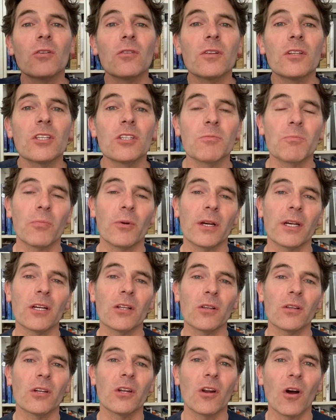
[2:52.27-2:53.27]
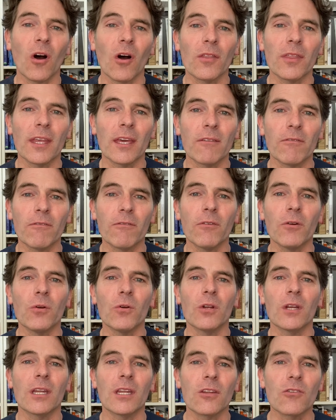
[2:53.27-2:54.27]
and sprinkle it on their
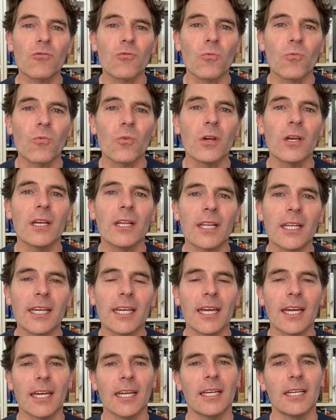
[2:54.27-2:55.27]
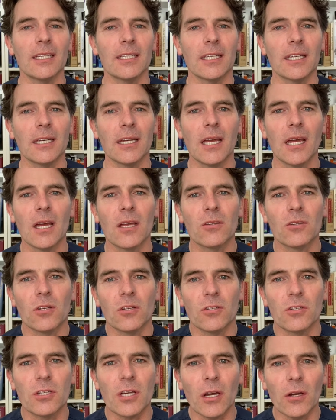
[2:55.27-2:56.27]
food, and it's really easy to
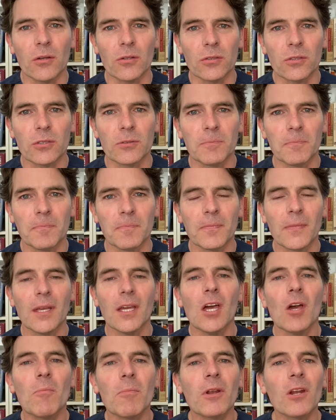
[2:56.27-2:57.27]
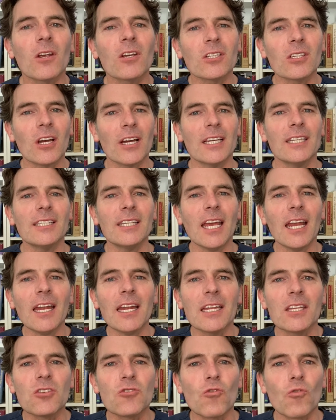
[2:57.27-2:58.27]
dose. But as I said,
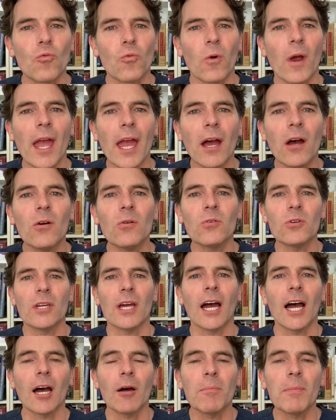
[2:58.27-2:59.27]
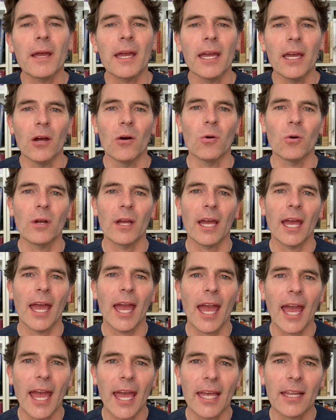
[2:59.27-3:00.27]
it's ground up elk
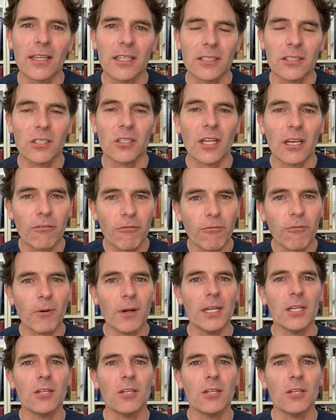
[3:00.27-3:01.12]
antler. So they freeze